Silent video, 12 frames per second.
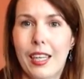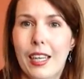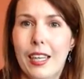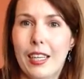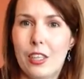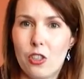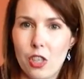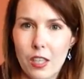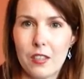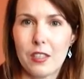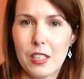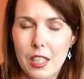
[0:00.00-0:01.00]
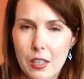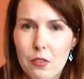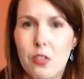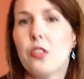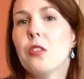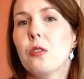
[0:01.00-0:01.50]
it just
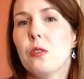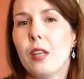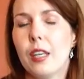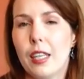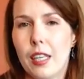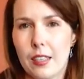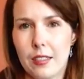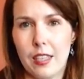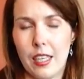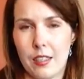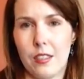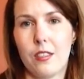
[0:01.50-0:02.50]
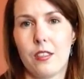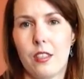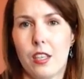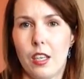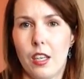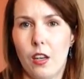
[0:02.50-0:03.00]
gives you a
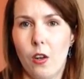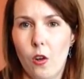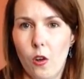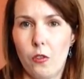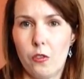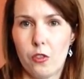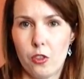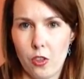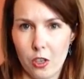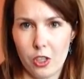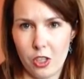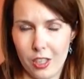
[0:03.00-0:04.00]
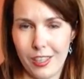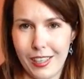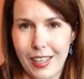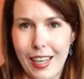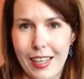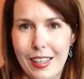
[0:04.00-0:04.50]
sense of structure,
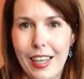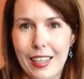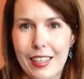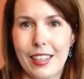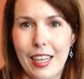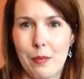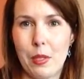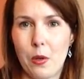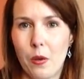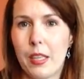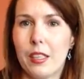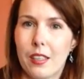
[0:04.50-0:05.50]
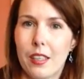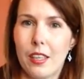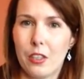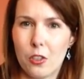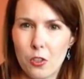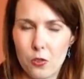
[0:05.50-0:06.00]
and that can be quite a
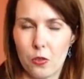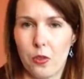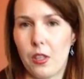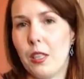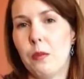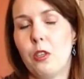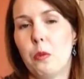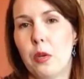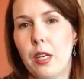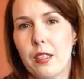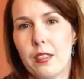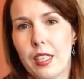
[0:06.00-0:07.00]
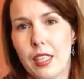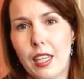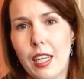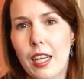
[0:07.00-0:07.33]
useful thing when you're practicing.